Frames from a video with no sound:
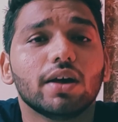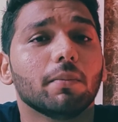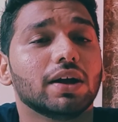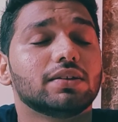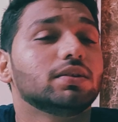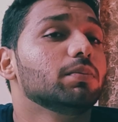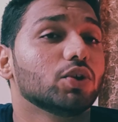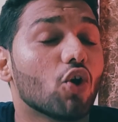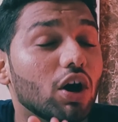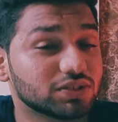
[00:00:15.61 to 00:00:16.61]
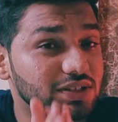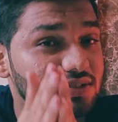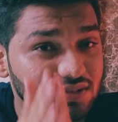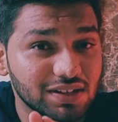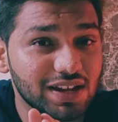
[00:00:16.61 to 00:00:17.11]
But precaution
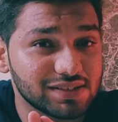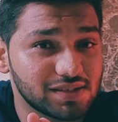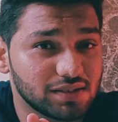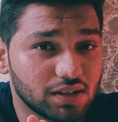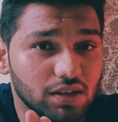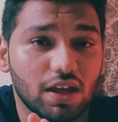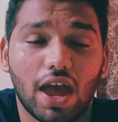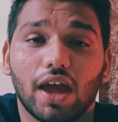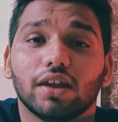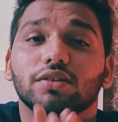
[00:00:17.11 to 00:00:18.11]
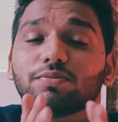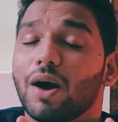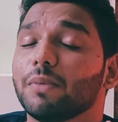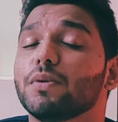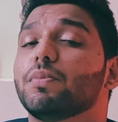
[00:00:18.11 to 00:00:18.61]
is still necessary and
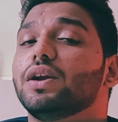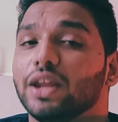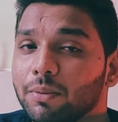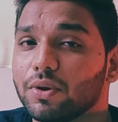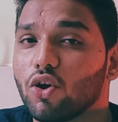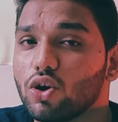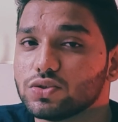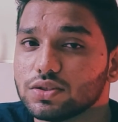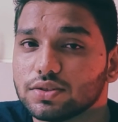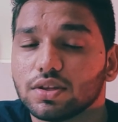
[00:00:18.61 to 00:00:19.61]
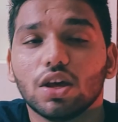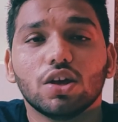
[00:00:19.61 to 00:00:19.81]
smart people take precautions.